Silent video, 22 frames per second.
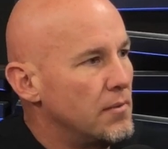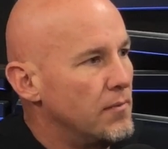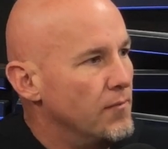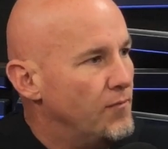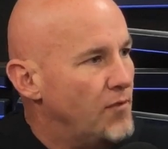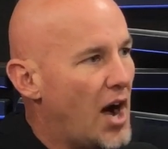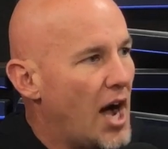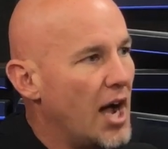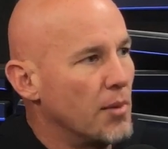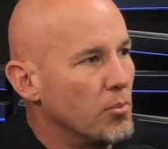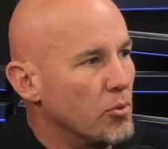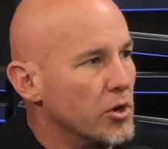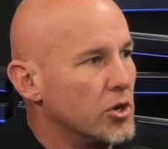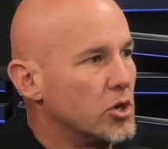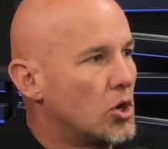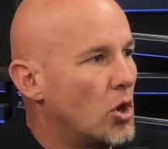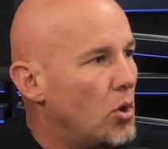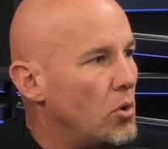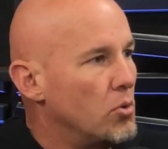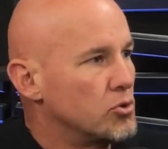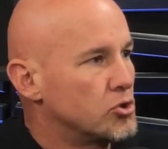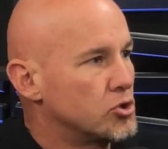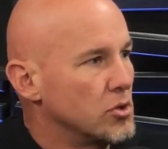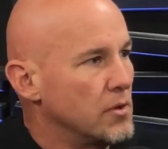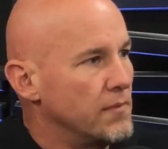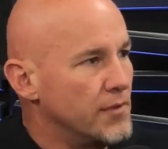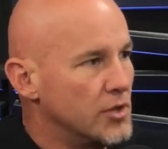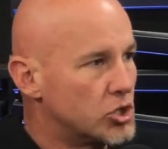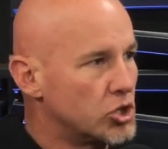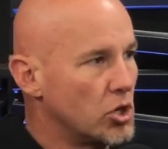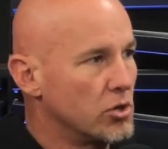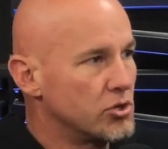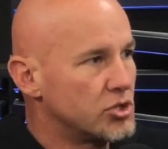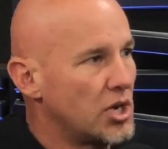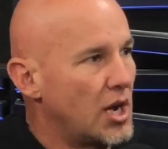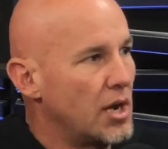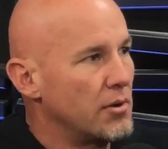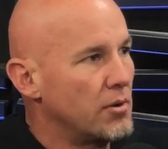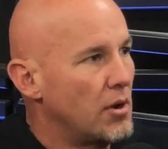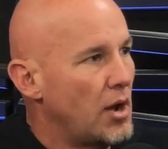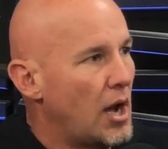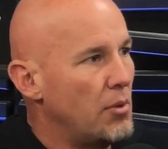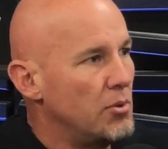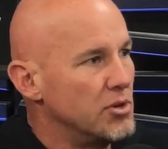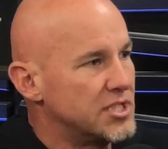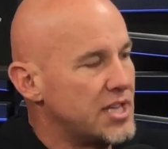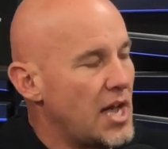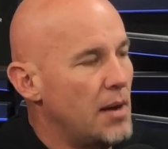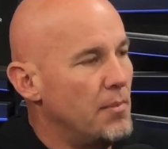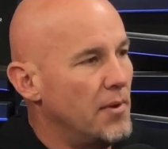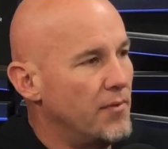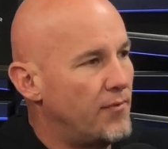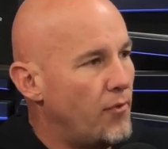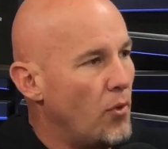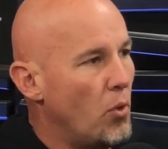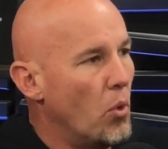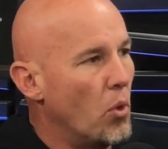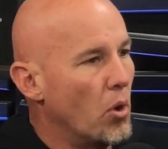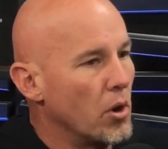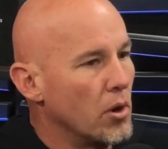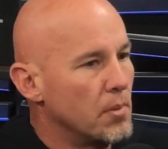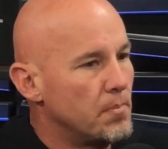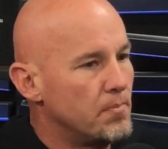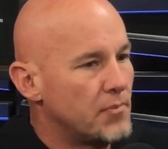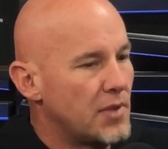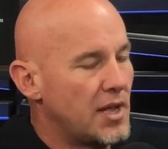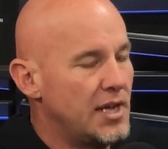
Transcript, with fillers: vibrant culture of the church mm. I, I was at before.